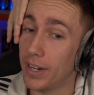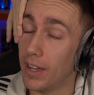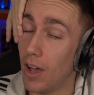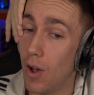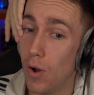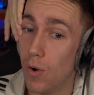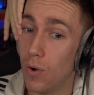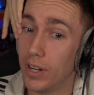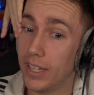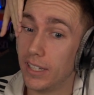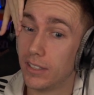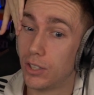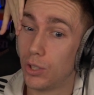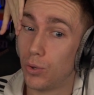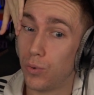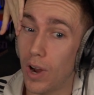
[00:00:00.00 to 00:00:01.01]
but holy
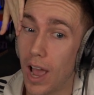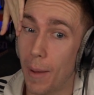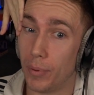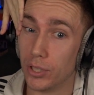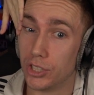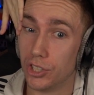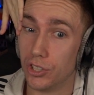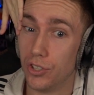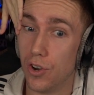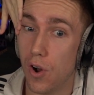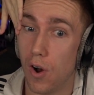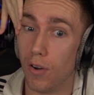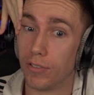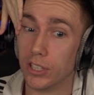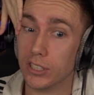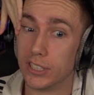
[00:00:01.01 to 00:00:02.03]
crap, I should
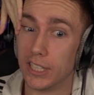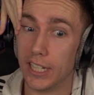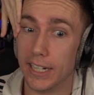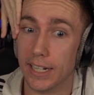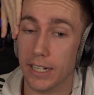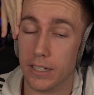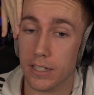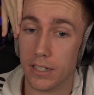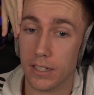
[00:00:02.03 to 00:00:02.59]
not have conceded.